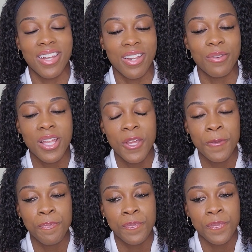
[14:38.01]
And
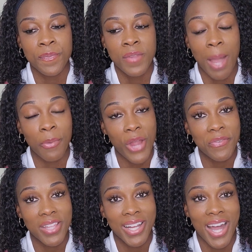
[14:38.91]
I'm
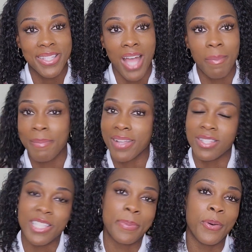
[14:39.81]
grateful that God's got me back
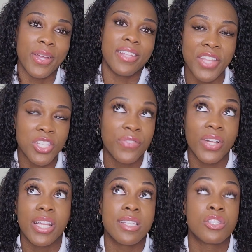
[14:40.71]
to this point. It's just
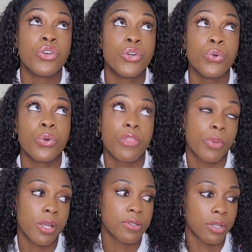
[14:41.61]
funny because 2 or
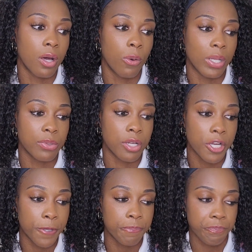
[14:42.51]
3 years ago when I was
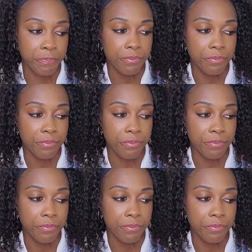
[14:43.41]
hurt,